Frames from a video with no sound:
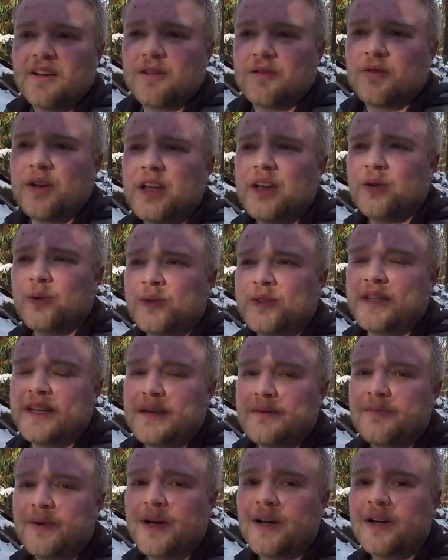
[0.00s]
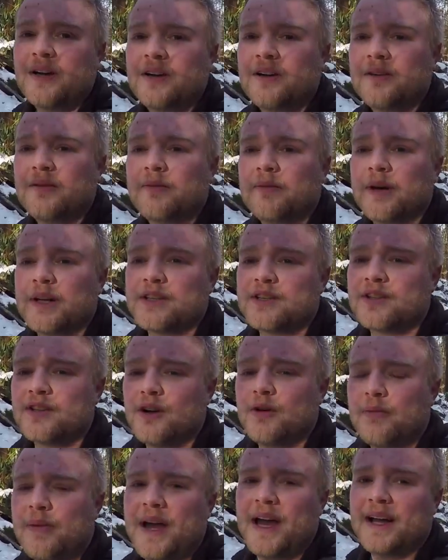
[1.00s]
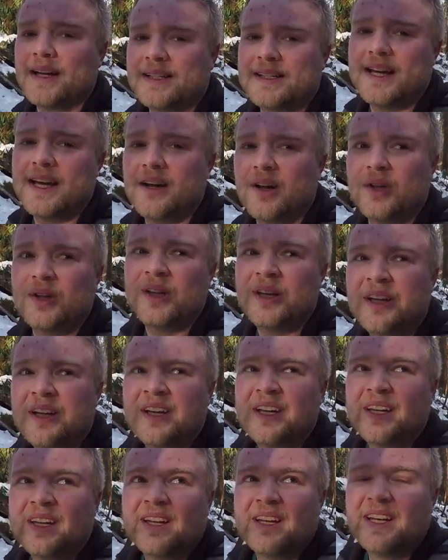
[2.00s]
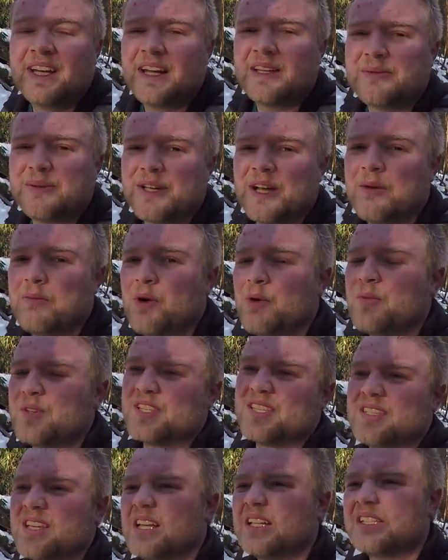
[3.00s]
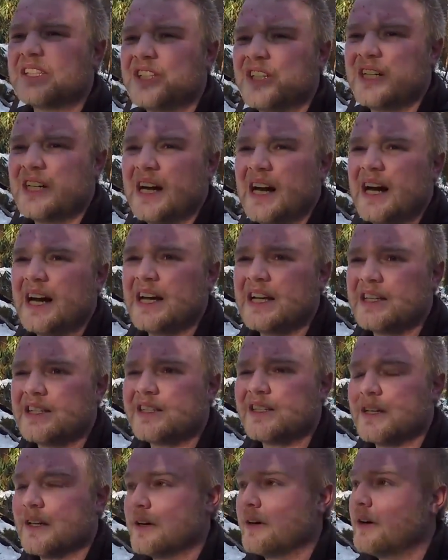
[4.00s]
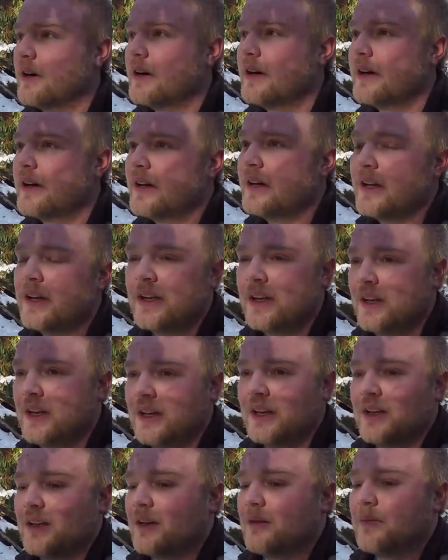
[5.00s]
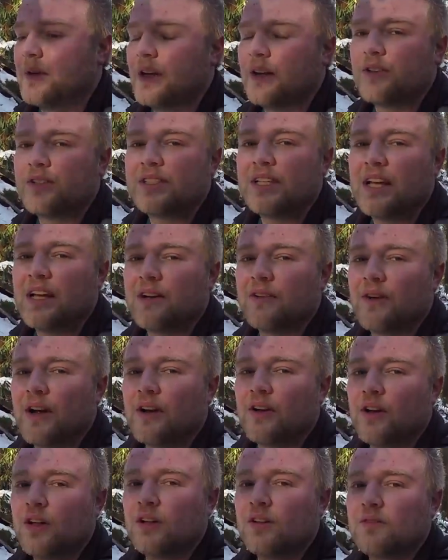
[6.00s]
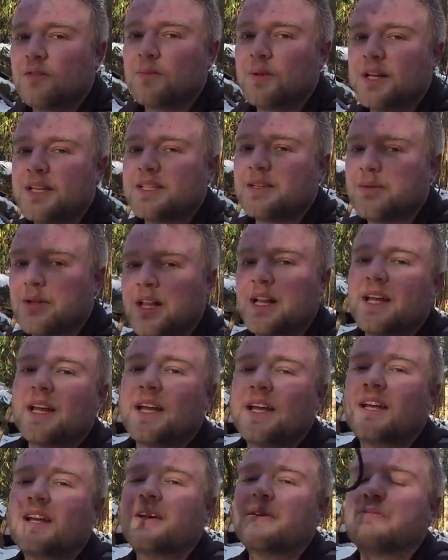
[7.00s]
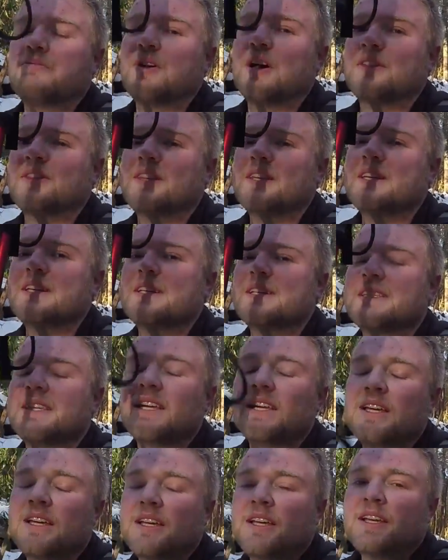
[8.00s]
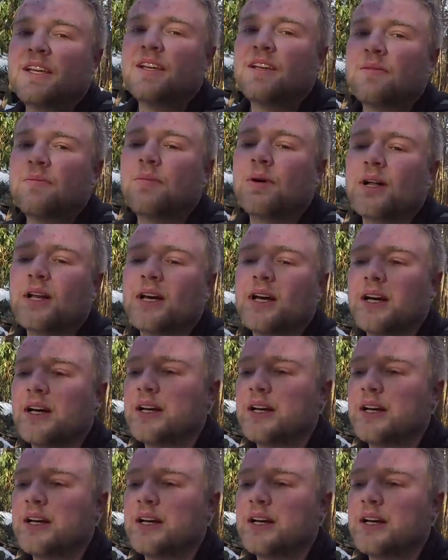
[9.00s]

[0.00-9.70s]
real deep, but it's so packed down, it's become almost a solid sheet of ice. So, you know, sliding around all over the place. I'm glad I brought these, but